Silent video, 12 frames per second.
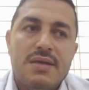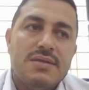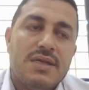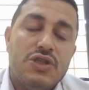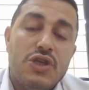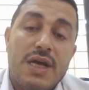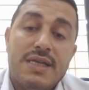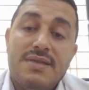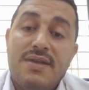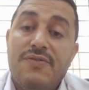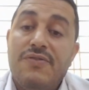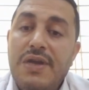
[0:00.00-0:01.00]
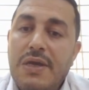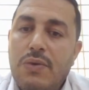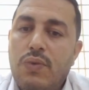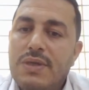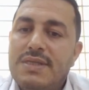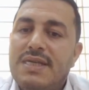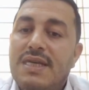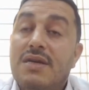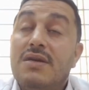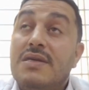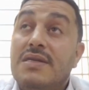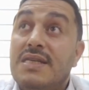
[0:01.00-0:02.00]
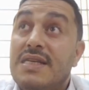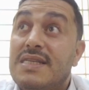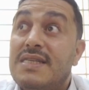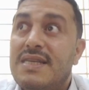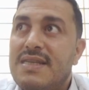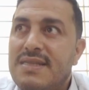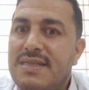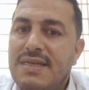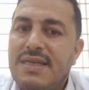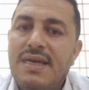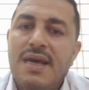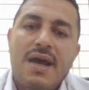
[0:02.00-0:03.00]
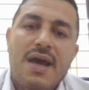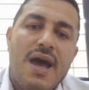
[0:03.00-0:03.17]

such as the frequency, consistency,